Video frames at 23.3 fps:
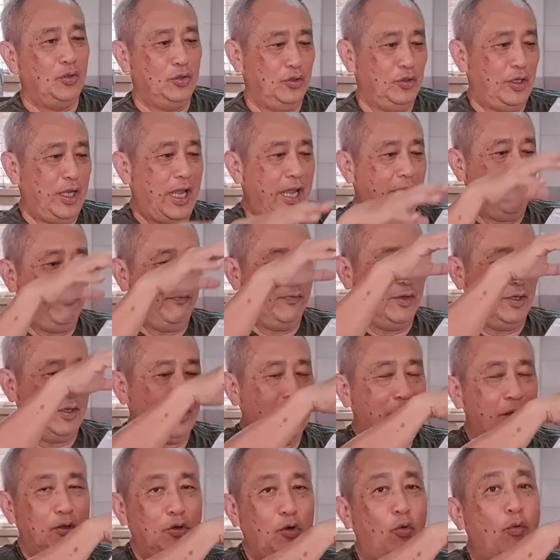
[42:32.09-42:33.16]
You have,
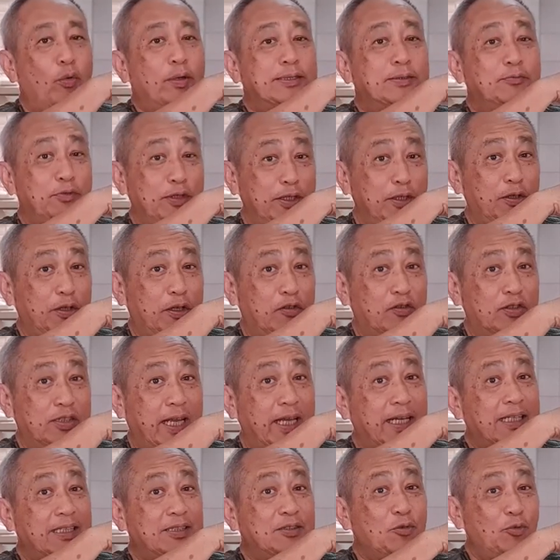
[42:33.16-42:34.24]

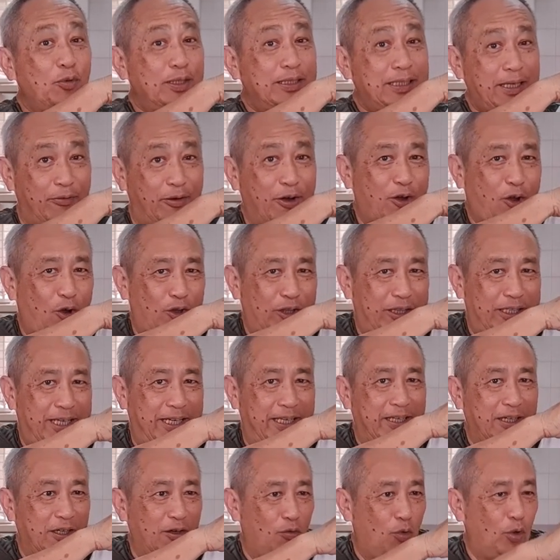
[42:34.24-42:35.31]
cyclists always have a
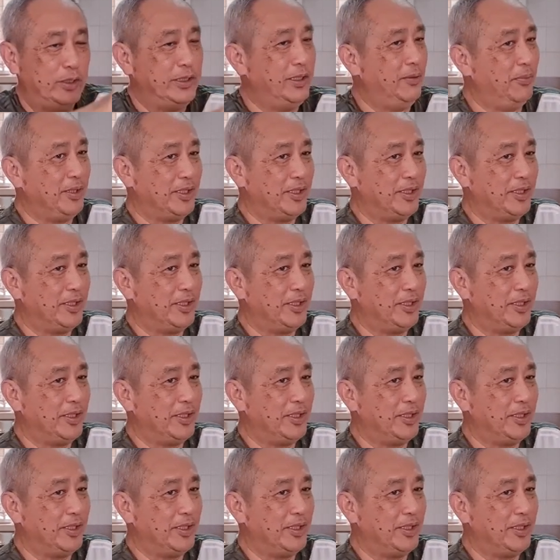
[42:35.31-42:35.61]
container of water.